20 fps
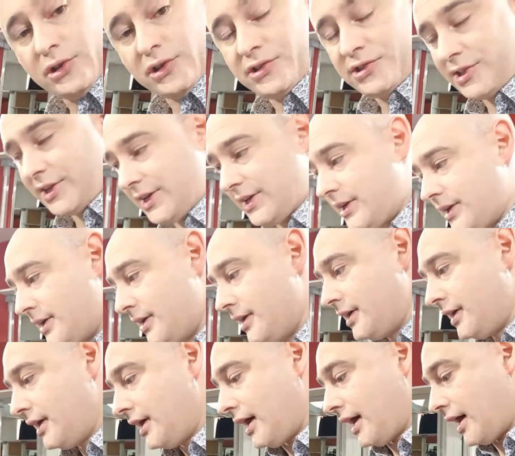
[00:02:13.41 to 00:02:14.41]
can see,
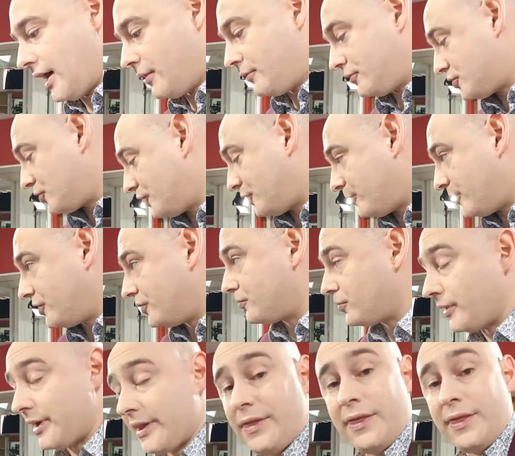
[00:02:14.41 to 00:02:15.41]
which also means
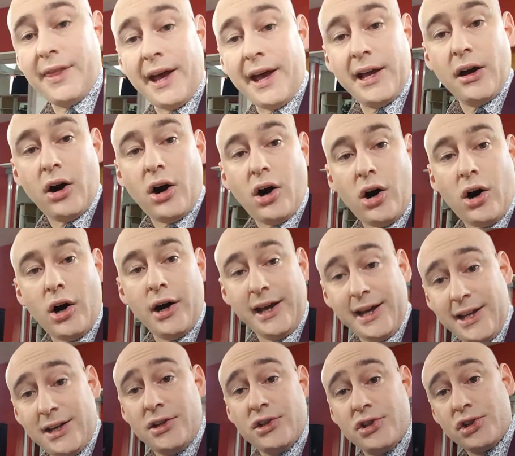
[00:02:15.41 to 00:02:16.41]
when they are
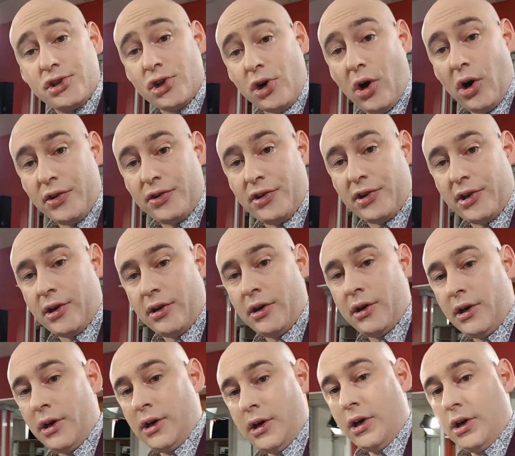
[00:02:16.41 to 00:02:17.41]
in shot,
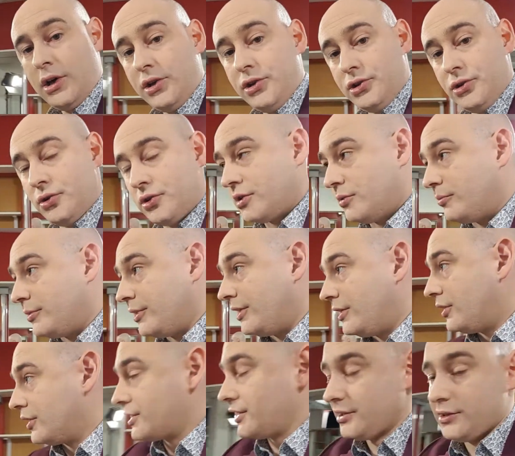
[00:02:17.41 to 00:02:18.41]
you can be
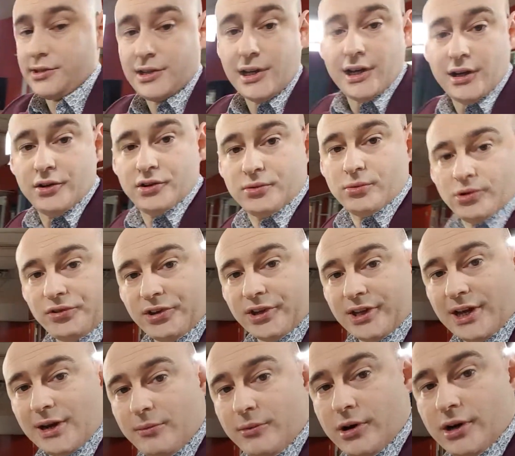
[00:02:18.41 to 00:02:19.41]
looking down towards the
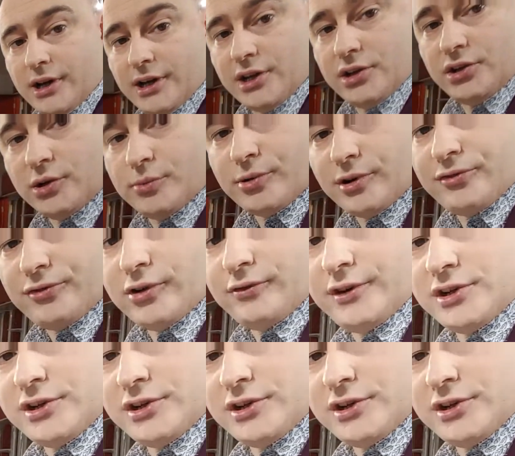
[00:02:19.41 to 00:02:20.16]
camera, and in your peripheral